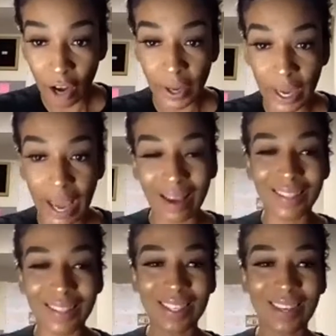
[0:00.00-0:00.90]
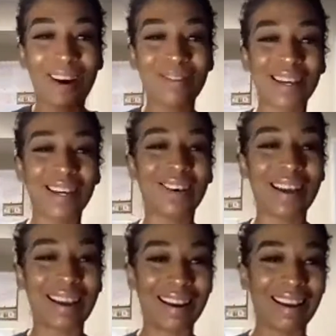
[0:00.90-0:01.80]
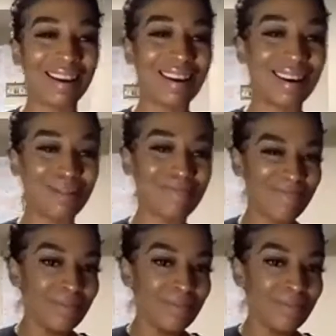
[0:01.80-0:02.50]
oh yeah, so I'm gonna go ahead and,